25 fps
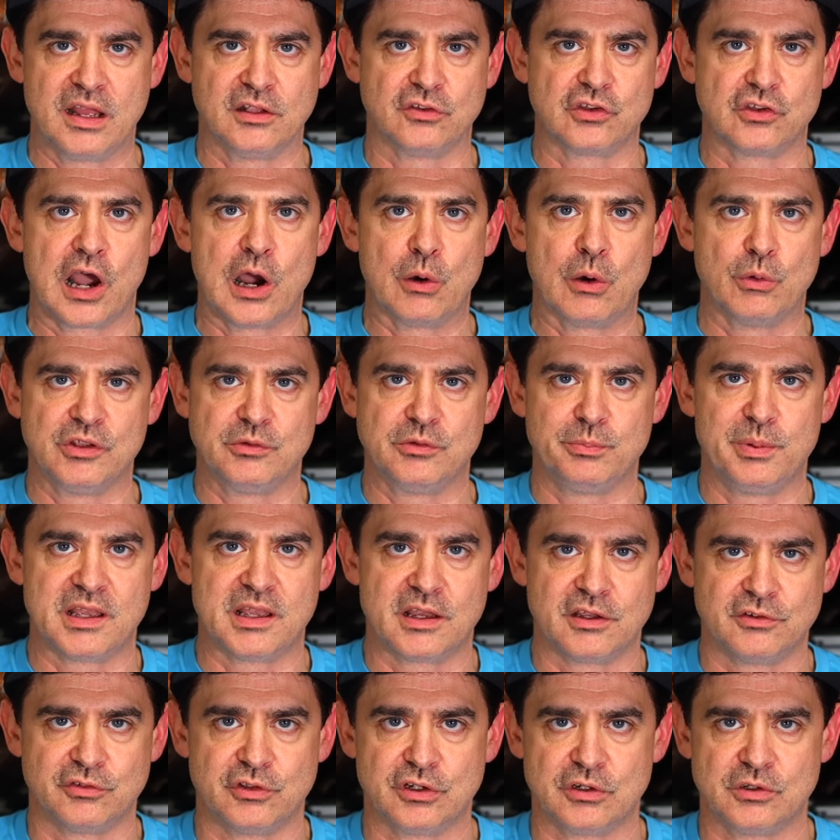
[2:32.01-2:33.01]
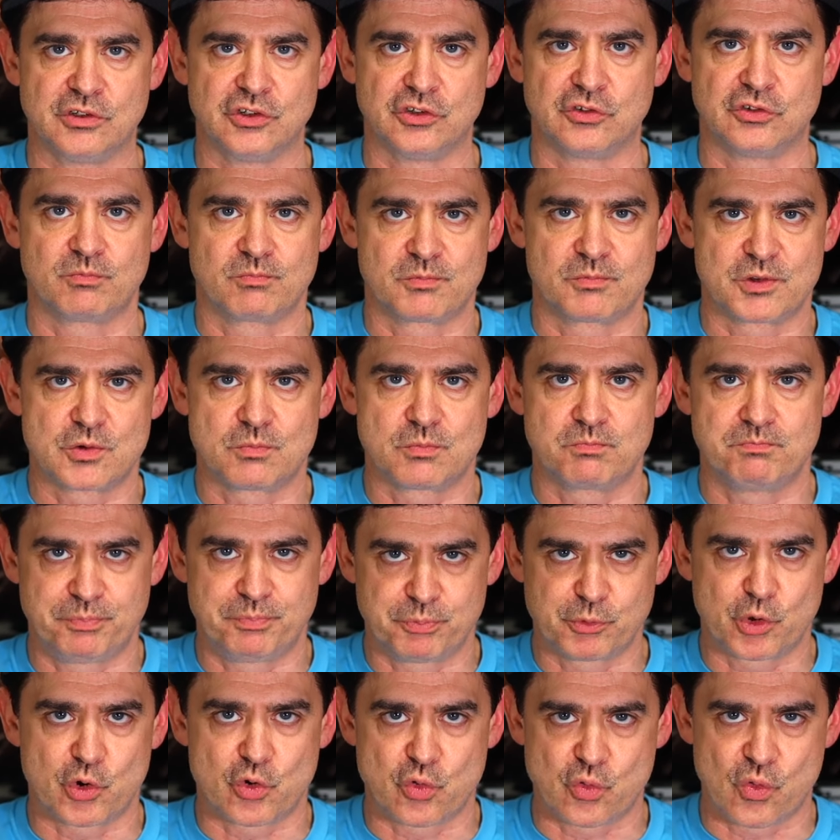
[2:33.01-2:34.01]
It's always because they're just
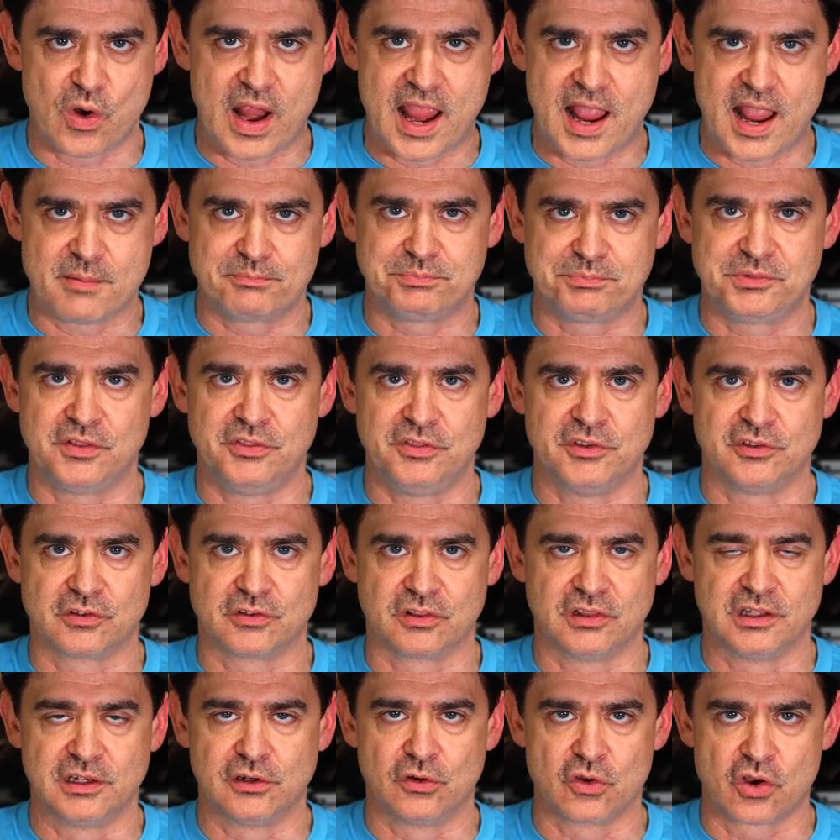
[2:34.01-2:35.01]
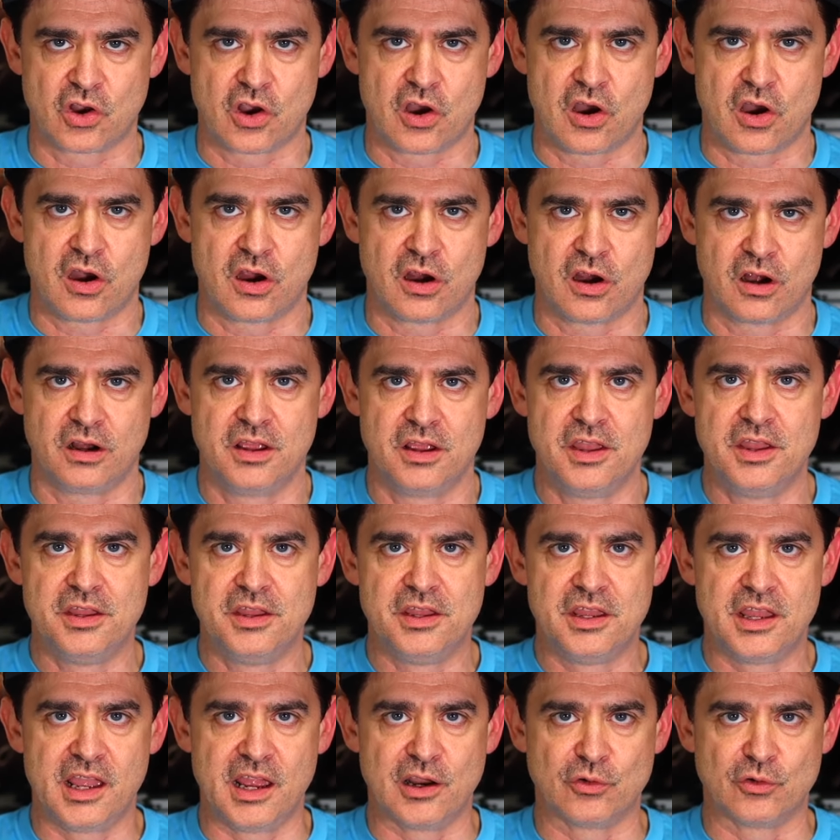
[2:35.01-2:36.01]
cramped in this little car
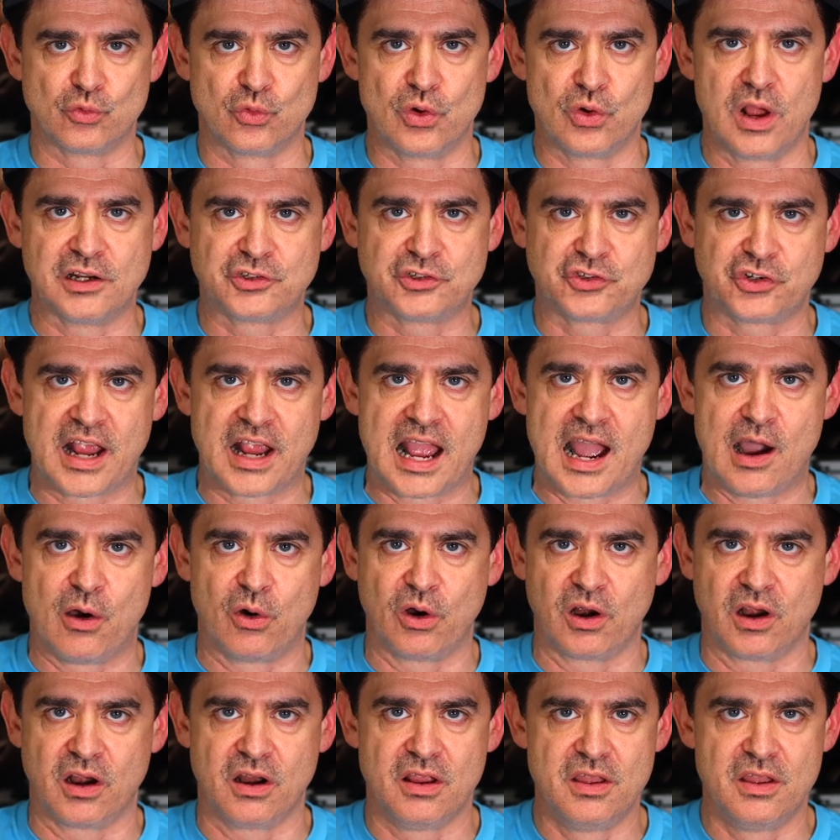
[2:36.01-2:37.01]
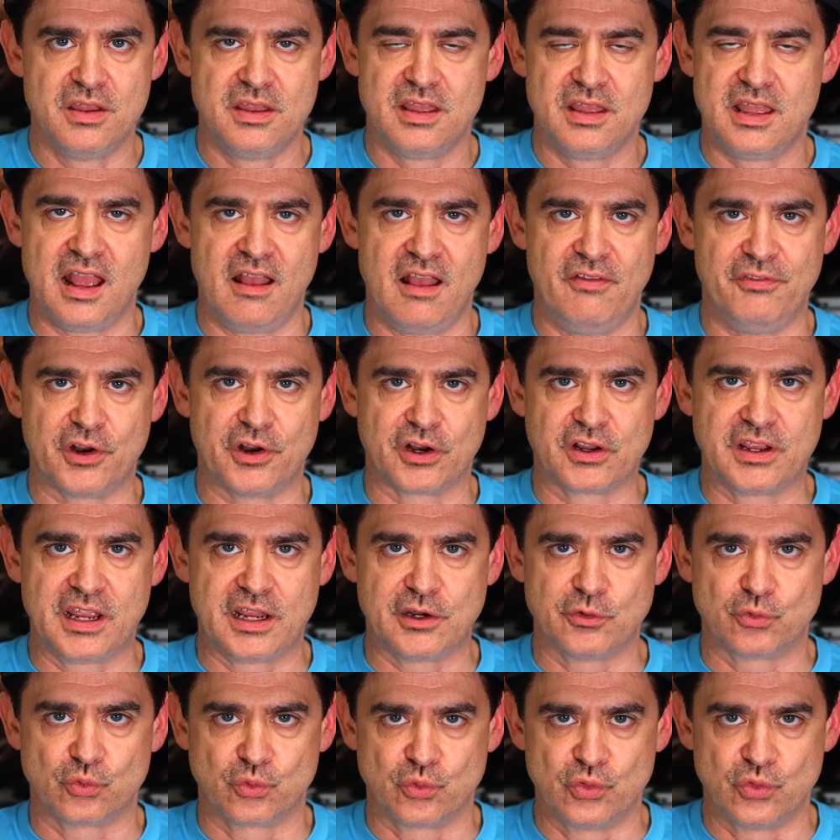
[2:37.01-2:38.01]
at rush hour and they're
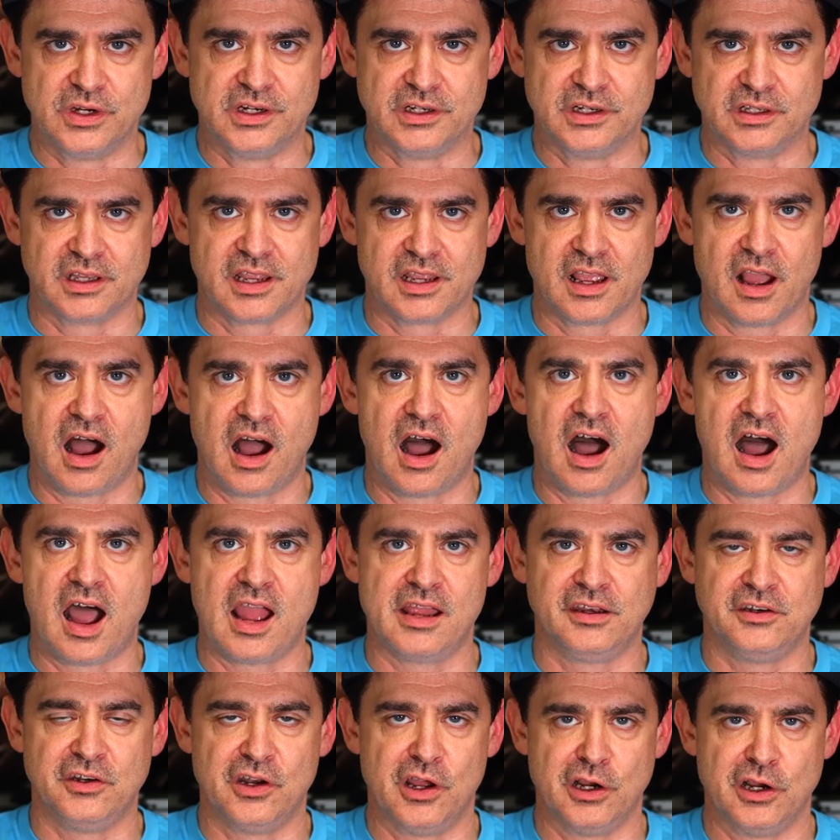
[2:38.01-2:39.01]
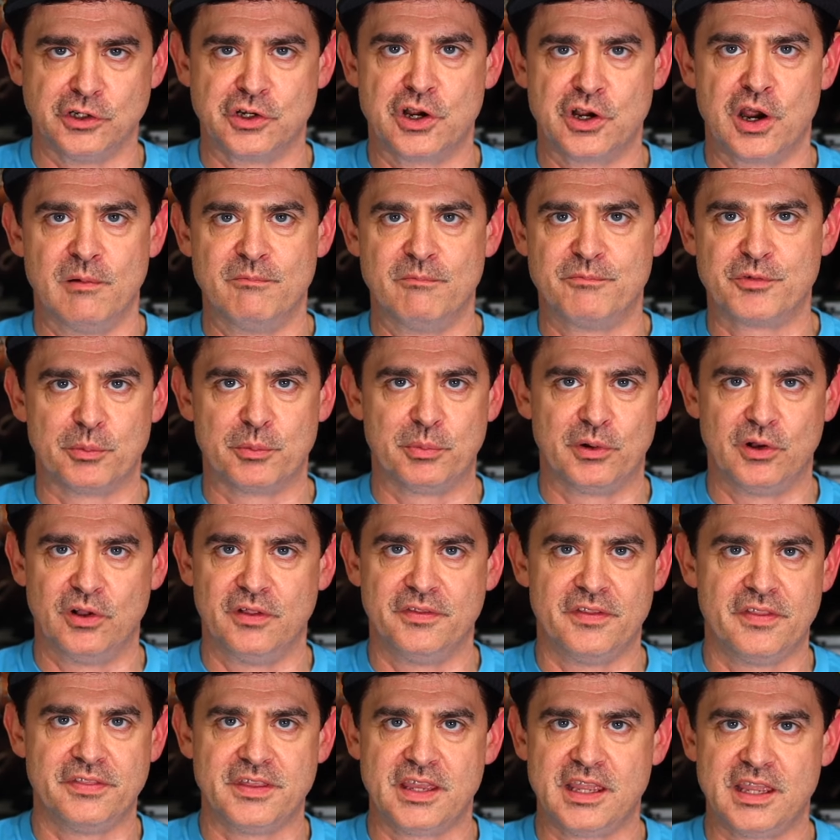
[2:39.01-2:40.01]
getting really hot and uncomfortable,
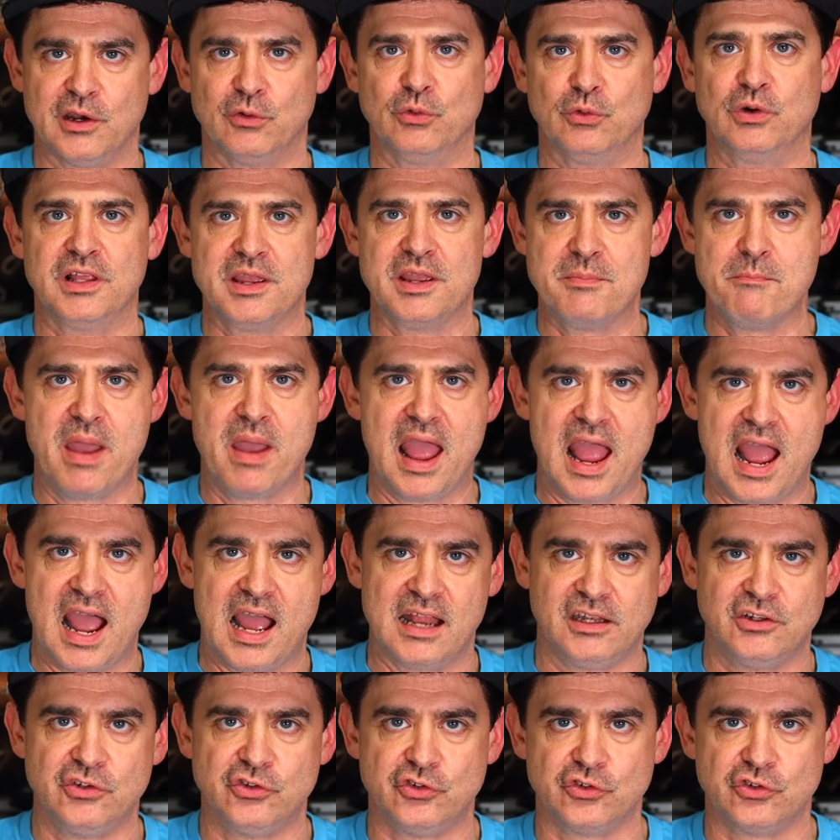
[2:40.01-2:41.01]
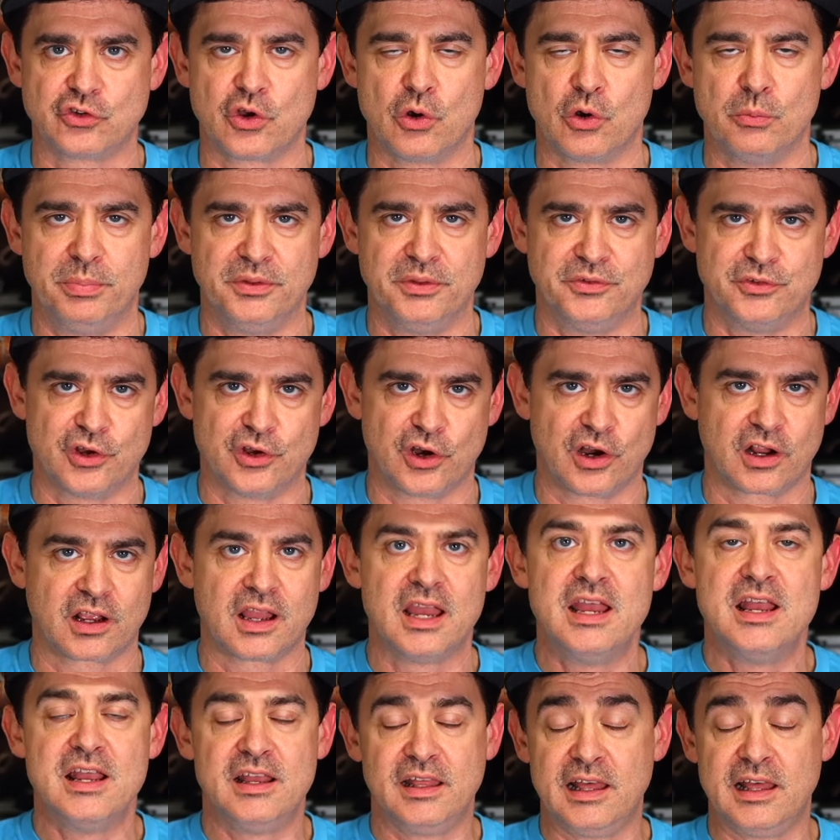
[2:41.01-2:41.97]
and then they get really mad and just go berserk.